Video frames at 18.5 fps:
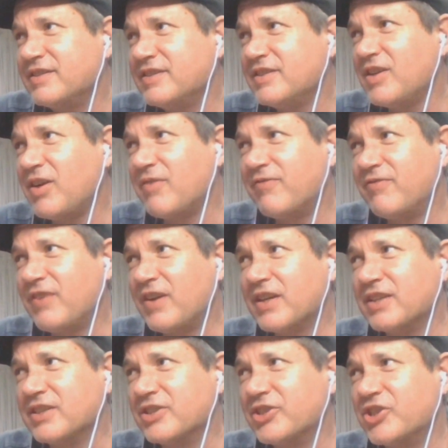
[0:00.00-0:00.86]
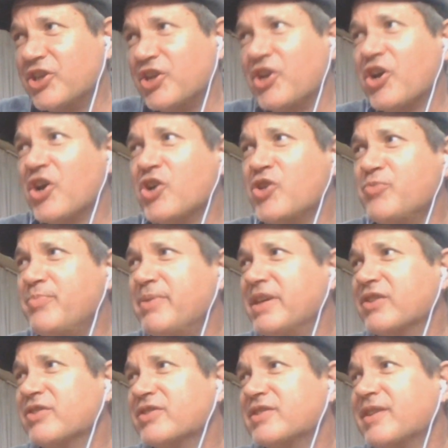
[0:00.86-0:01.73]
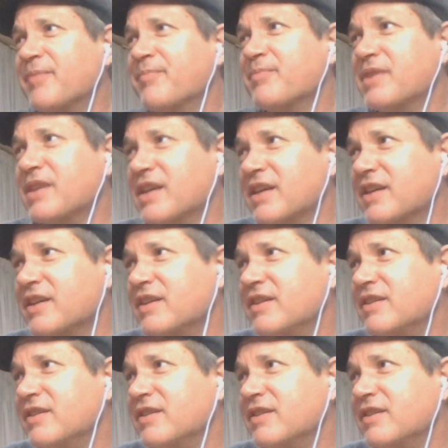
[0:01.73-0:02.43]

She's not a fucking shinobi or something.